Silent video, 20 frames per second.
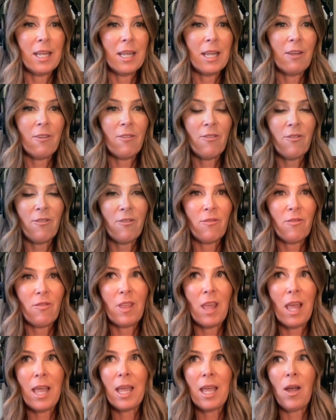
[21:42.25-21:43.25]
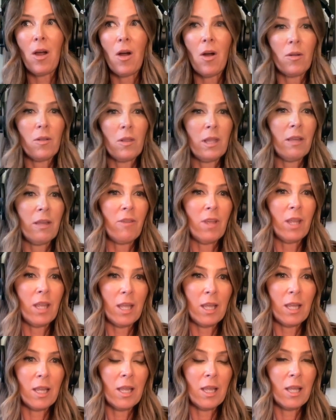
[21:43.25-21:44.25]
If they are
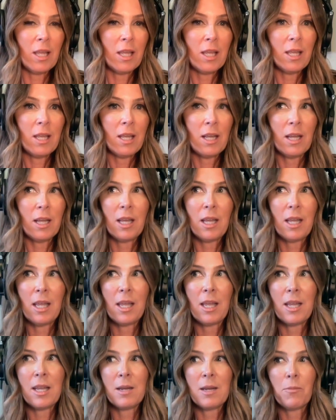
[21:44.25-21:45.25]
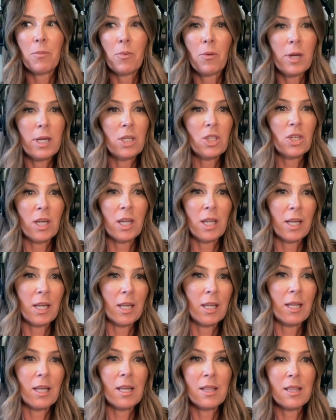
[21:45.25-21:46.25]
living and
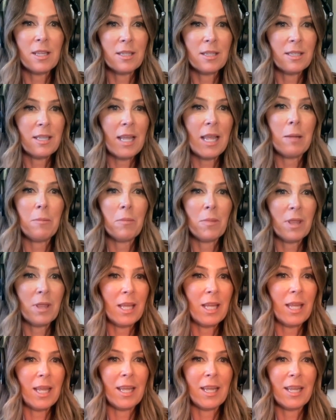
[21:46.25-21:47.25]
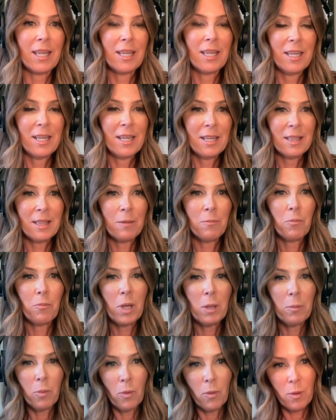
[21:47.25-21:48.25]
preaching the same thing, then
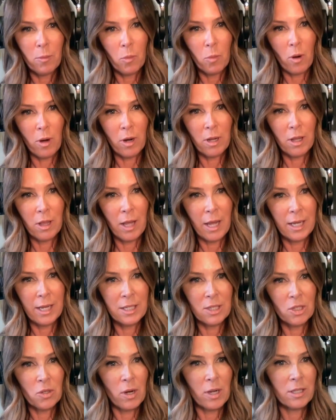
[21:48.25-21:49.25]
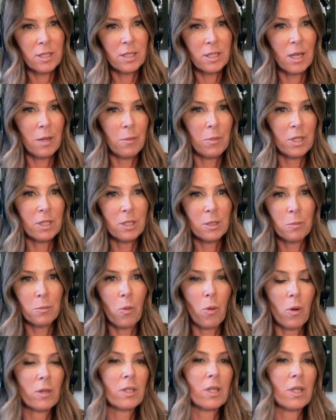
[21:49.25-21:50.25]
people are more inclined to trust them and support